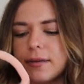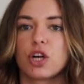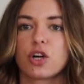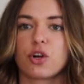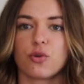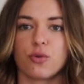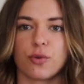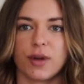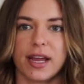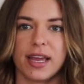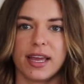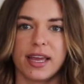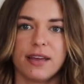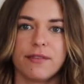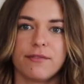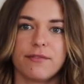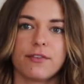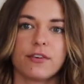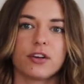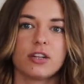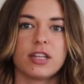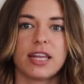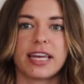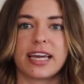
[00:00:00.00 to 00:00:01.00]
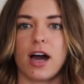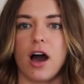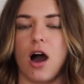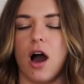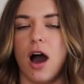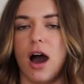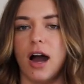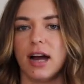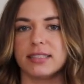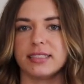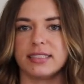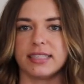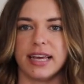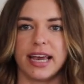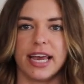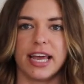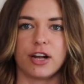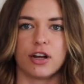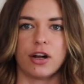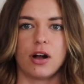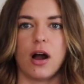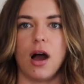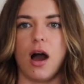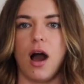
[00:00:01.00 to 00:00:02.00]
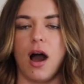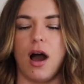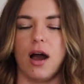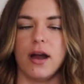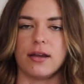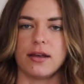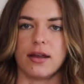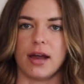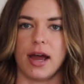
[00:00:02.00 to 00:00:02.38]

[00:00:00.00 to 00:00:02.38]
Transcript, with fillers: Great for like a hot day or a hot